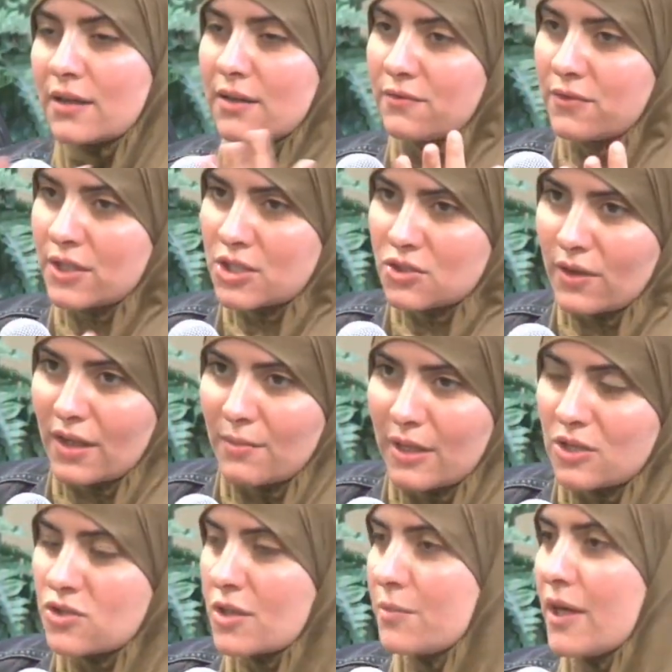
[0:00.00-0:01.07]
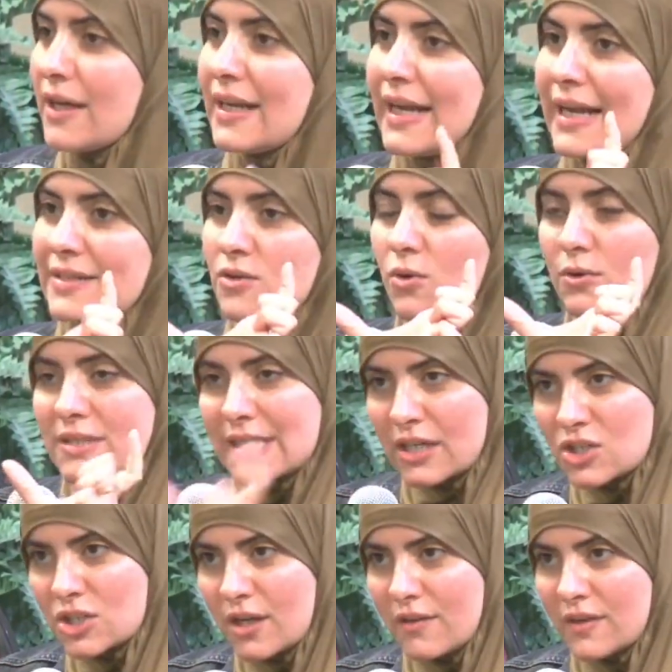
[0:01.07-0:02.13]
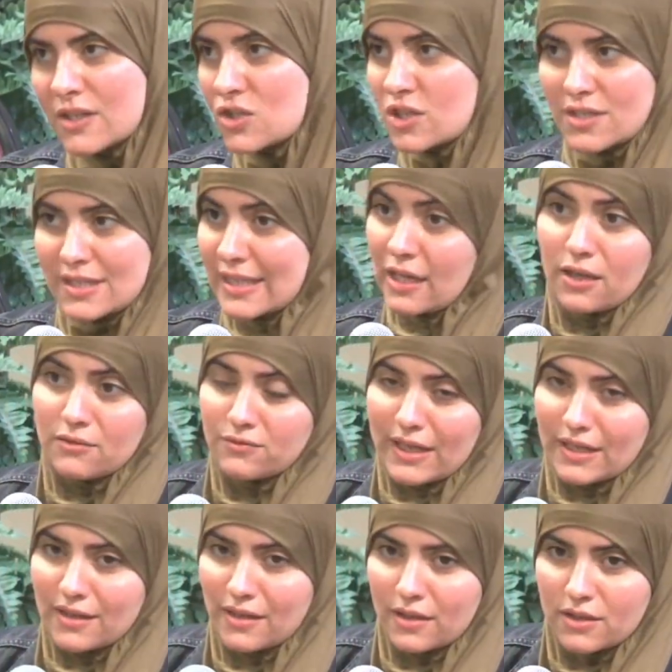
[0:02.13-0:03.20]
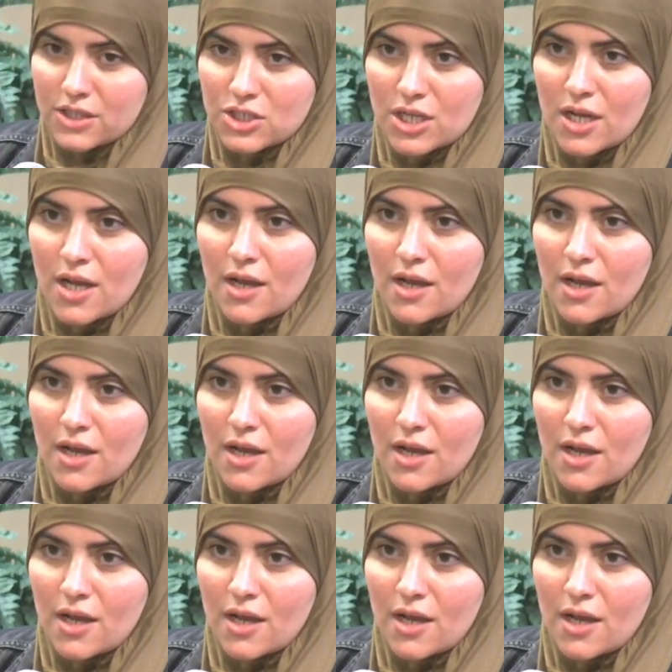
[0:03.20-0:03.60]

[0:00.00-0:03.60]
I finished writing the manuscript on, has a whole section on this, just because I couldn't find it in English.